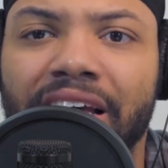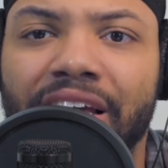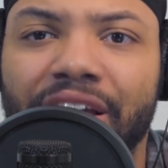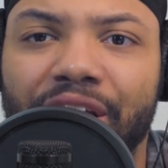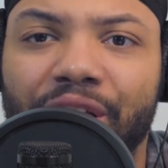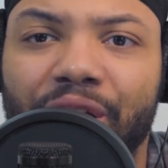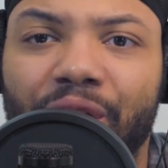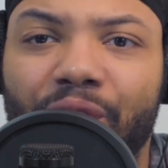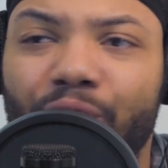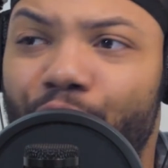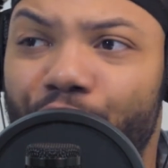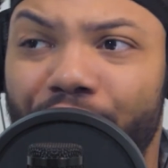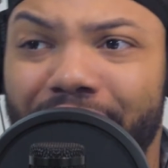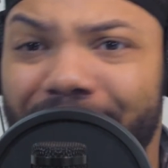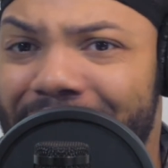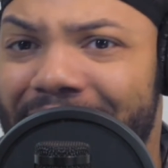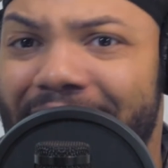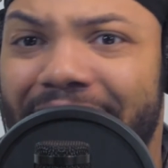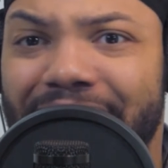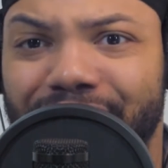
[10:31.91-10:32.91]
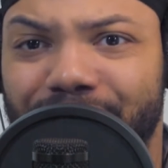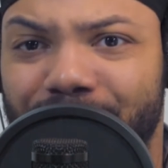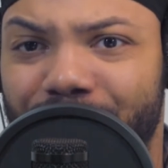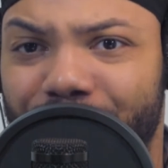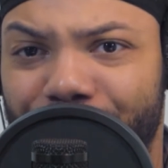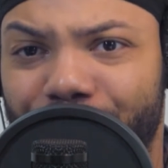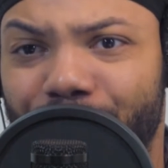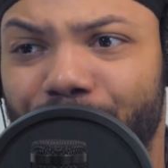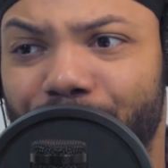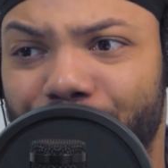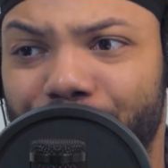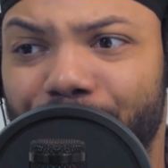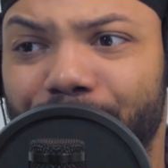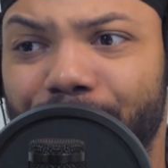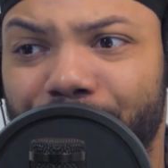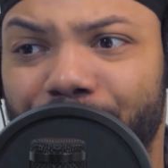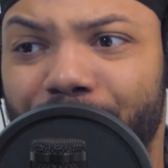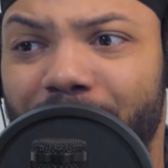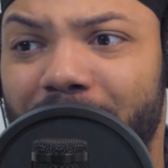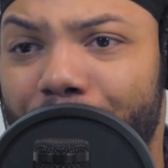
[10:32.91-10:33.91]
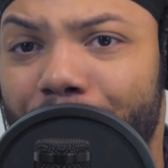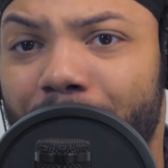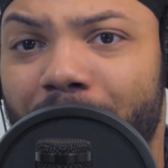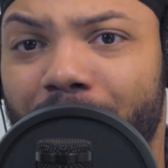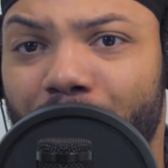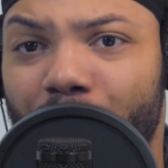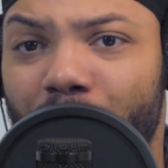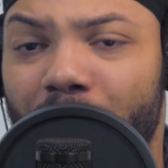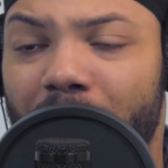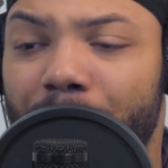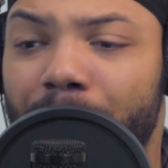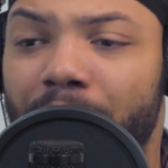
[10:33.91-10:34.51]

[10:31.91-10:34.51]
Great casting for that, by the way.